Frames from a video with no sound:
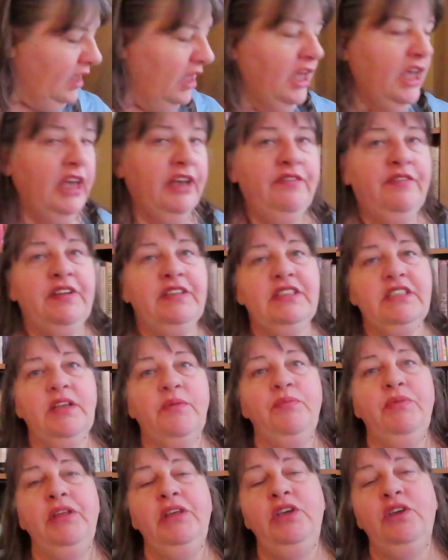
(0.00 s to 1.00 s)
If it's
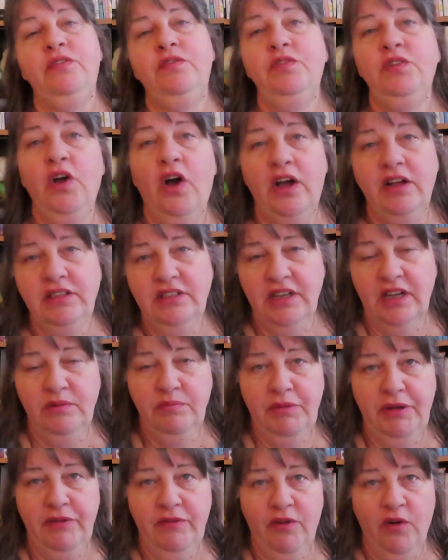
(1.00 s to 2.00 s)
something you've not done
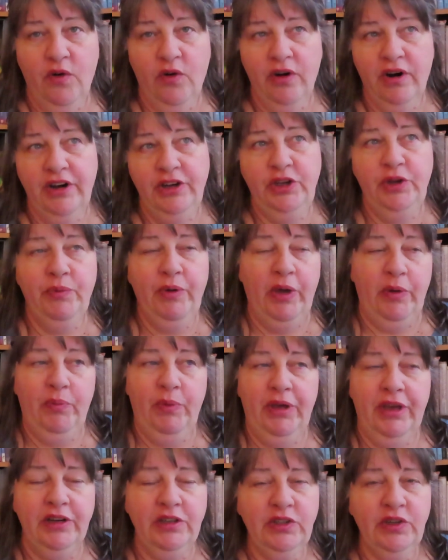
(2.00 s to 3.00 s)
before and you might
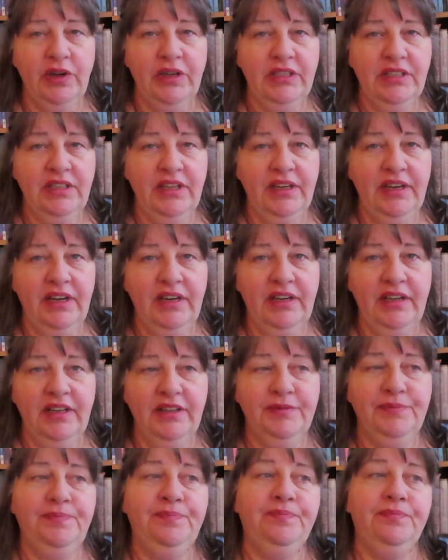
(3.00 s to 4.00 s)
be interested in
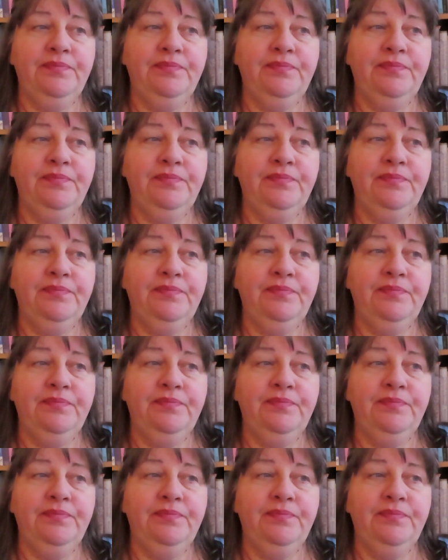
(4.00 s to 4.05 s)
it,